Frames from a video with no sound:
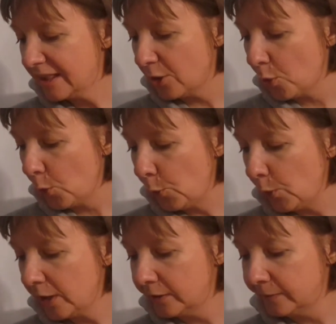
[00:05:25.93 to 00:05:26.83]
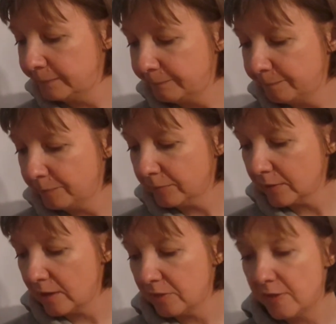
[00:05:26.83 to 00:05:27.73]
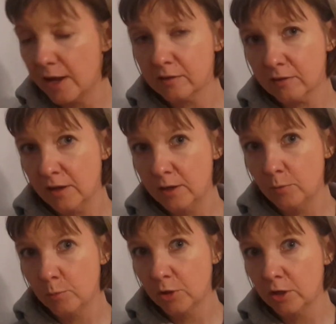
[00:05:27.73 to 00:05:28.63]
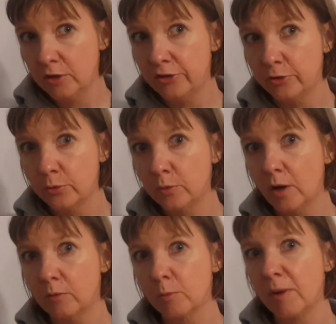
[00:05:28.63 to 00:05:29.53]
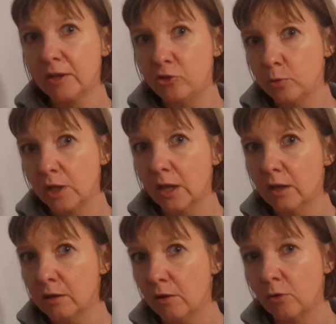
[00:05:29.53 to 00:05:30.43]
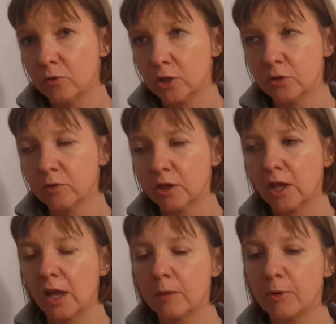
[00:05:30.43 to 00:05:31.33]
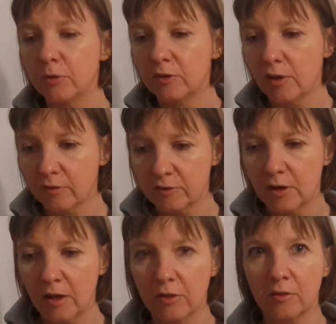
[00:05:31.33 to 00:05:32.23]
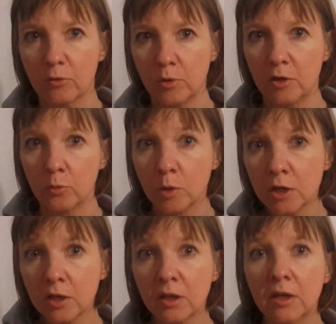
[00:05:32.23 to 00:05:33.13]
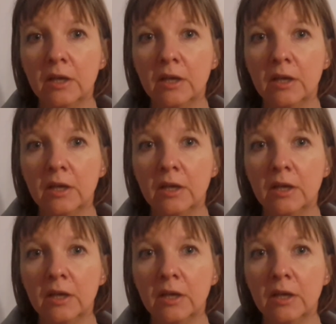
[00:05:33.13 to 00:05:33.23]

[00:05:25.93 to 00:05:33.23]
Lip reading: So that's kind of what we're going to do. I'll remind you again, over and over again, about the test and how that's going to work.